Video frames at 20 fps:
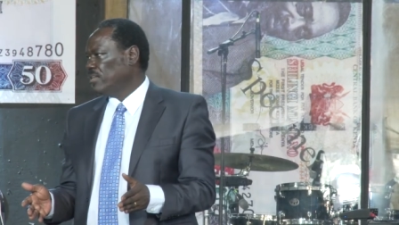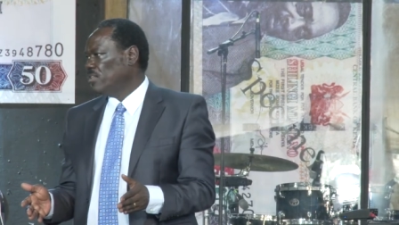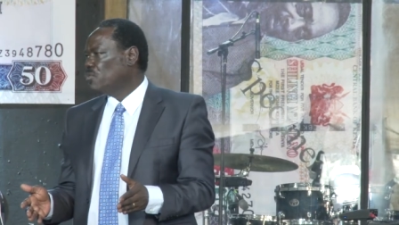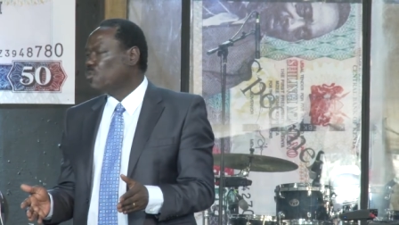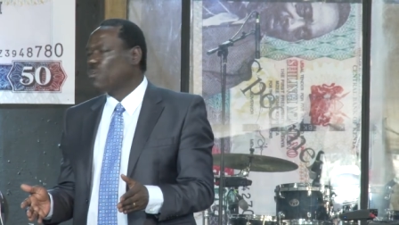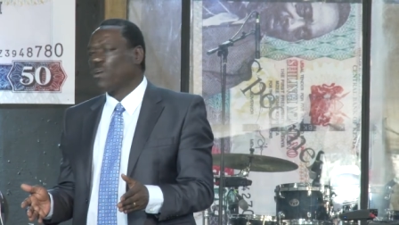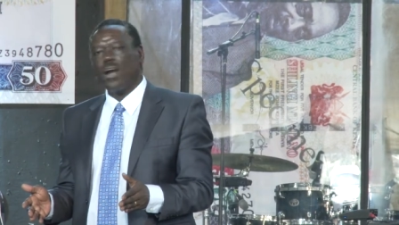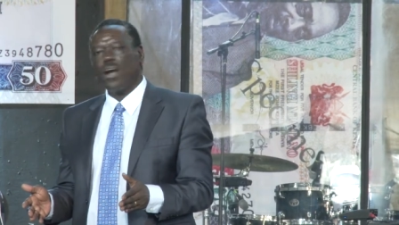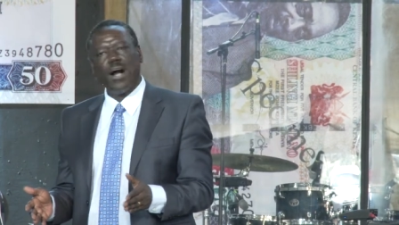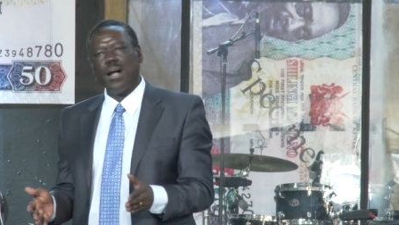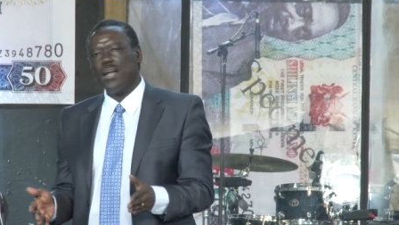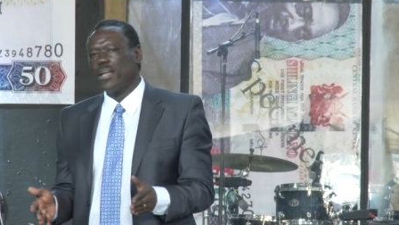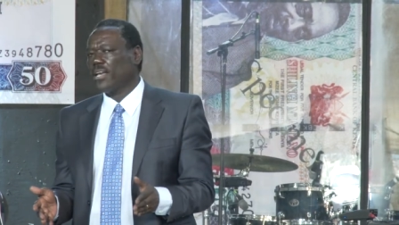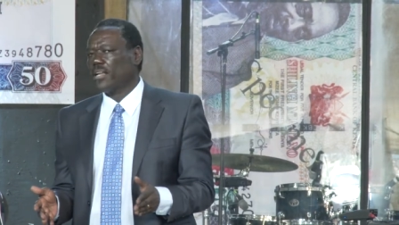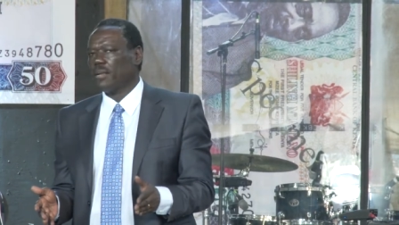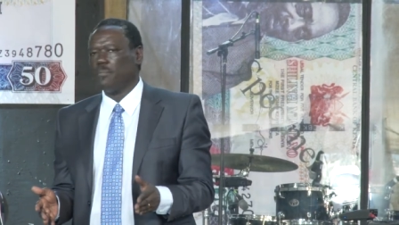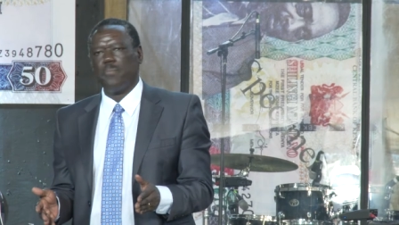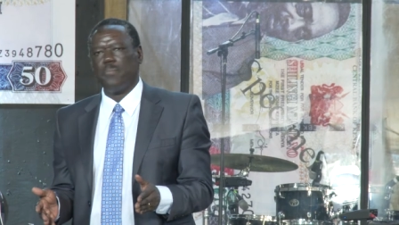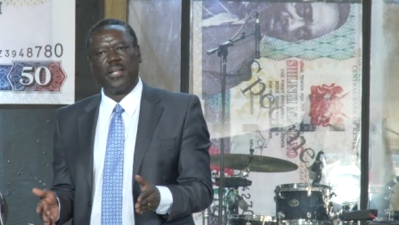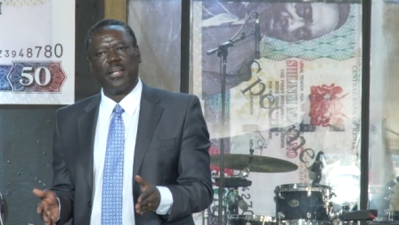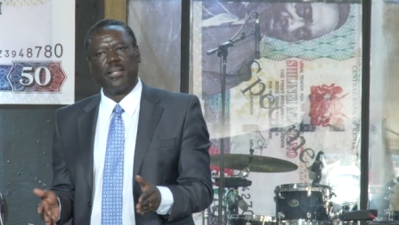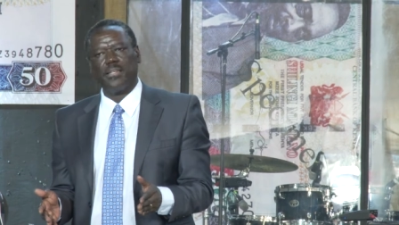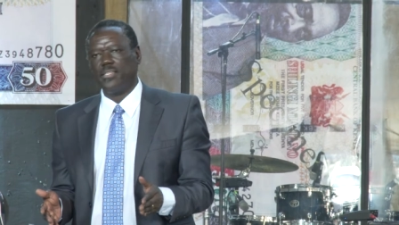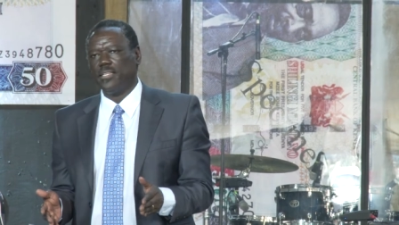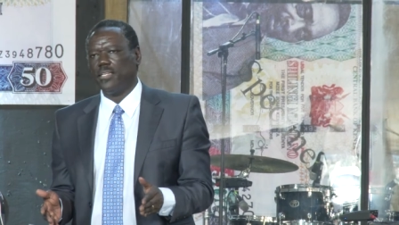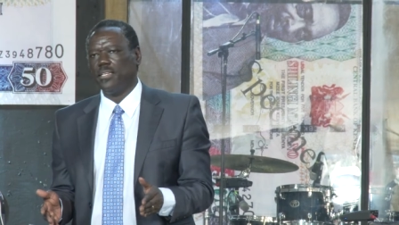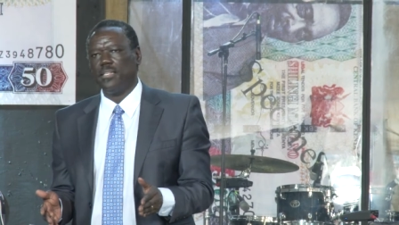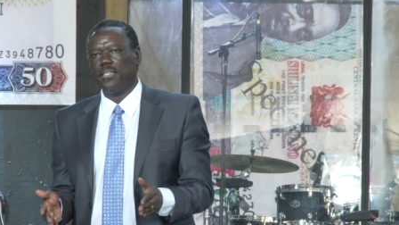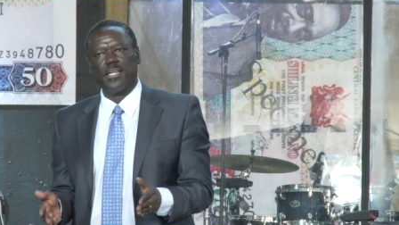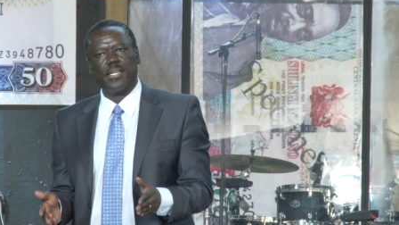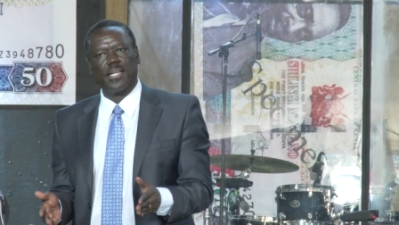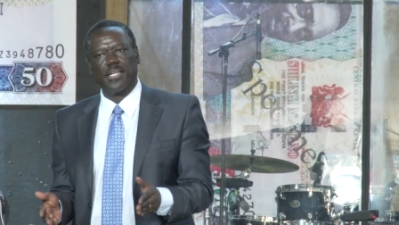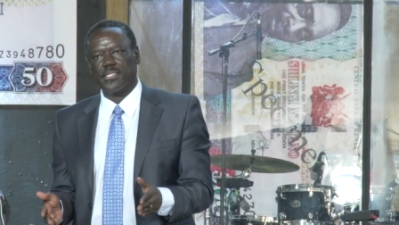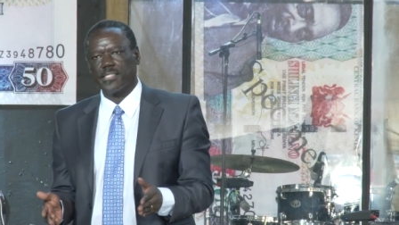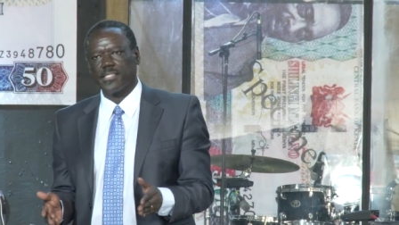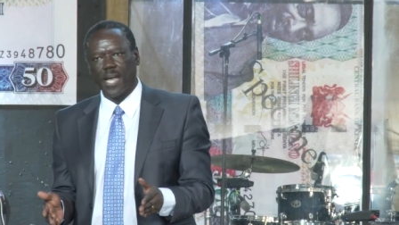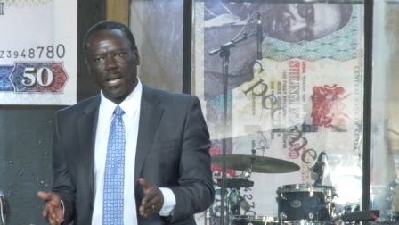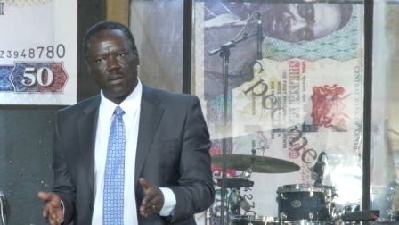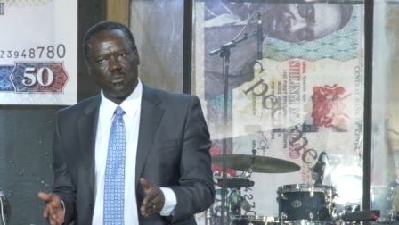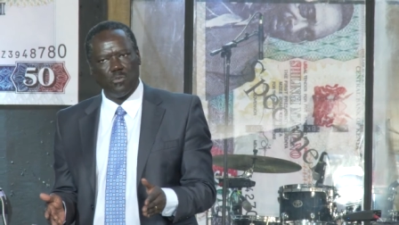You can't get a better deal than a
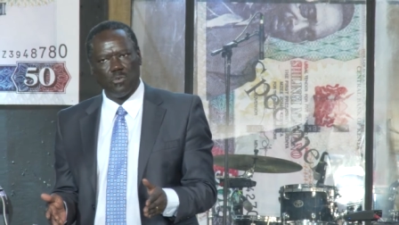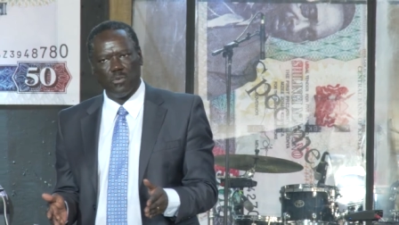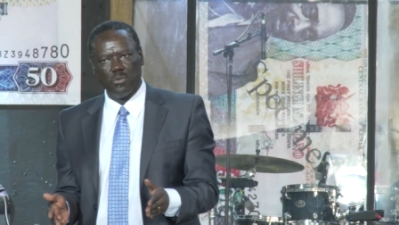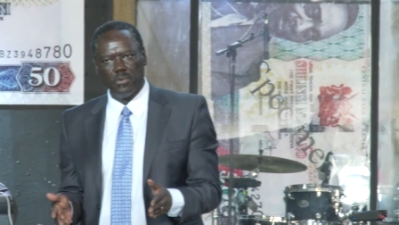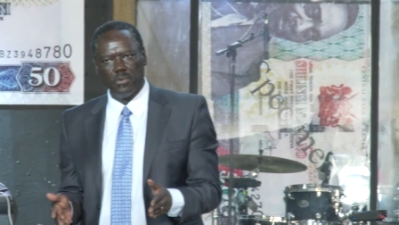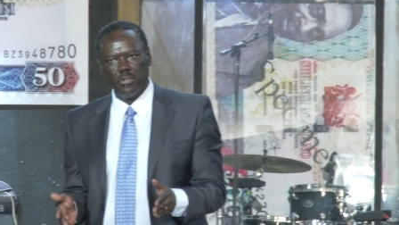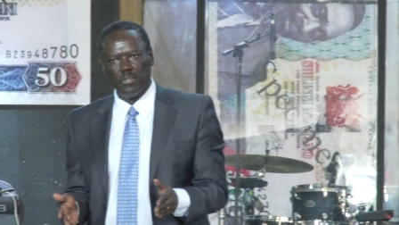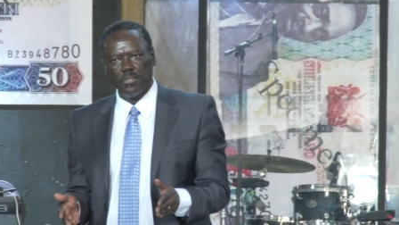SACCO.